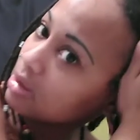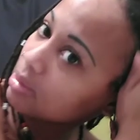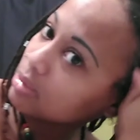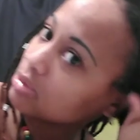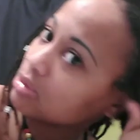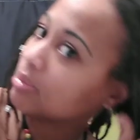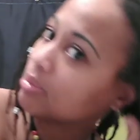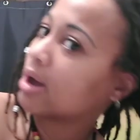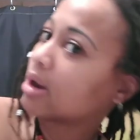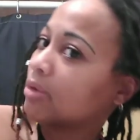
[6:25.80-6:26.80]
I'm going to do the
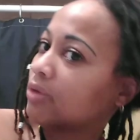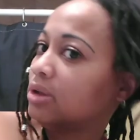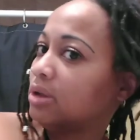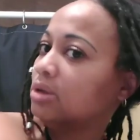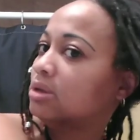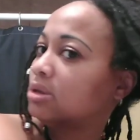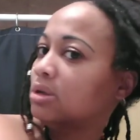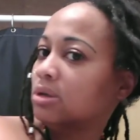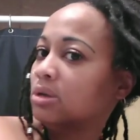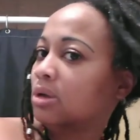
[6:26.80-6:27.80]
bottom of these.
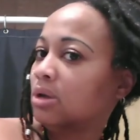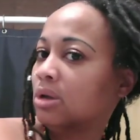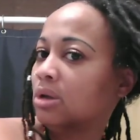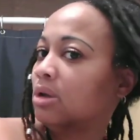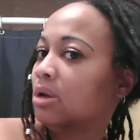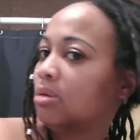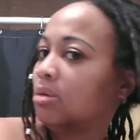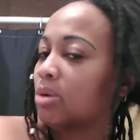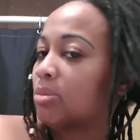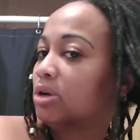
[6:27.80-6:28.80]

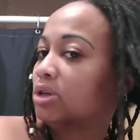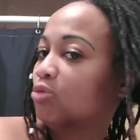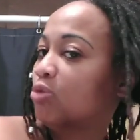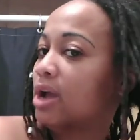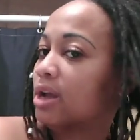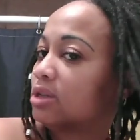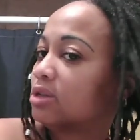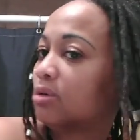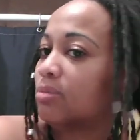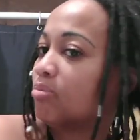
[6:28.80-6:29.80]
Remember, it's wet, so
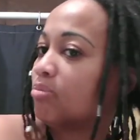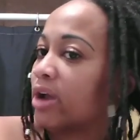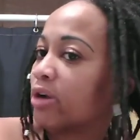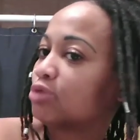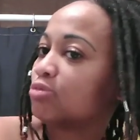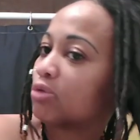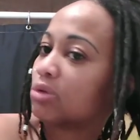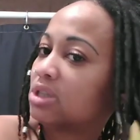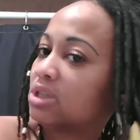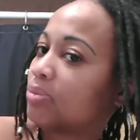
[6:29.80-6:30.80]
you, my hair is more
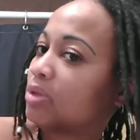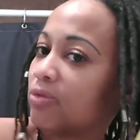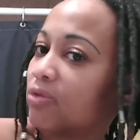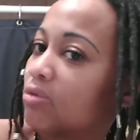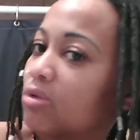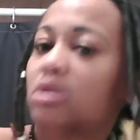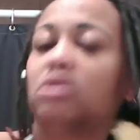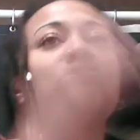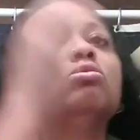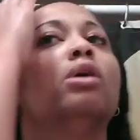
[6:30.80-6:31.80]
receptive when
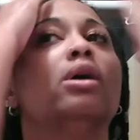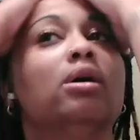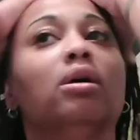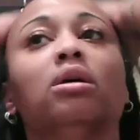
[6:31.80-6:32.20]
it's wet.